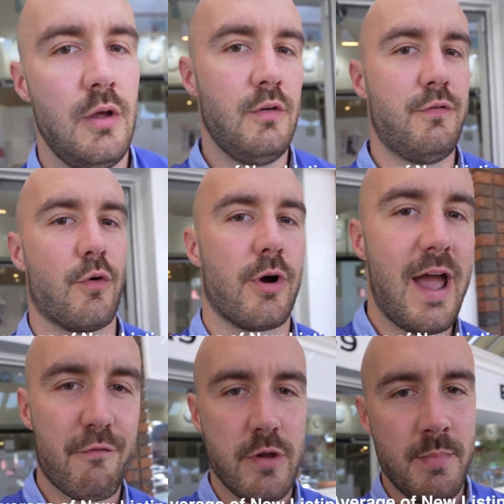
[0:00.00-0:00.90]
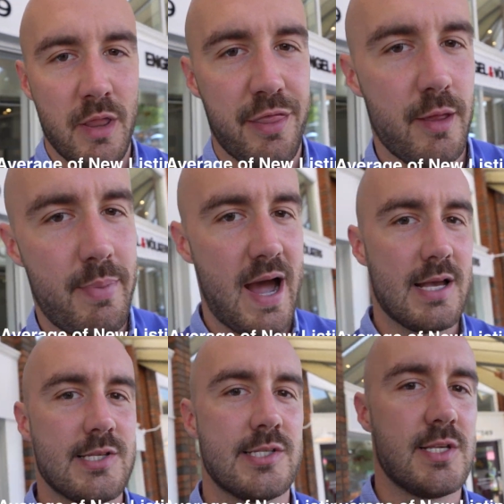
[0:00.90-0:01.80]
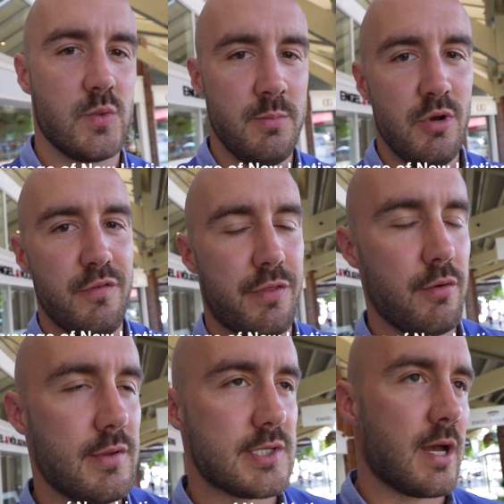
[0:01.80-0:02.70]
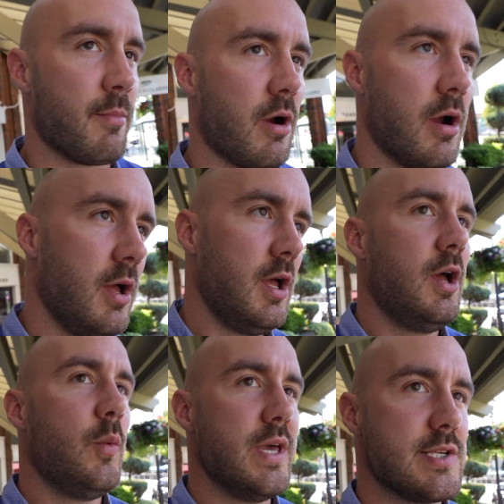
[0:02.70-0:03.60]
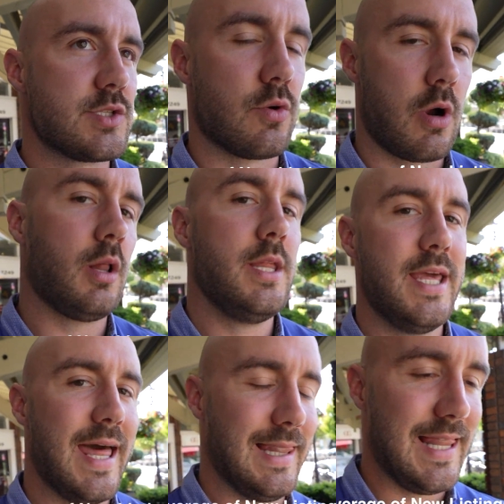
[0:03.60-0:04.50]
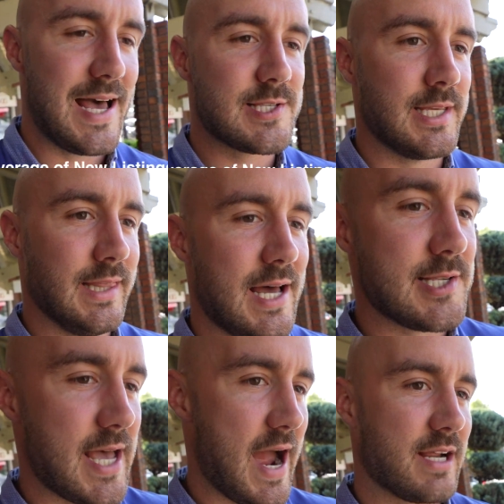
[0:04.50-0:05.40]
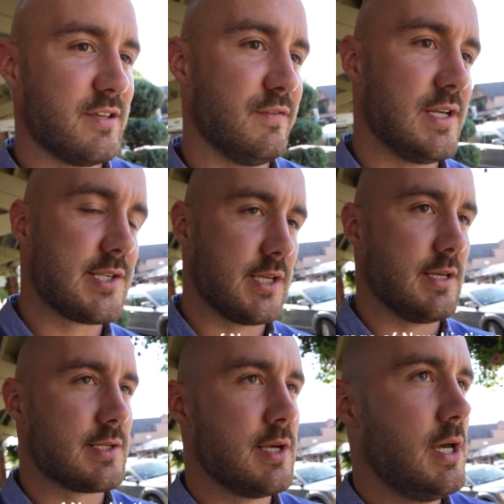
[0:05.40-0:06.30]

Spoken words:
For every month that passes as we move through the summer, we historically get less and less active listings.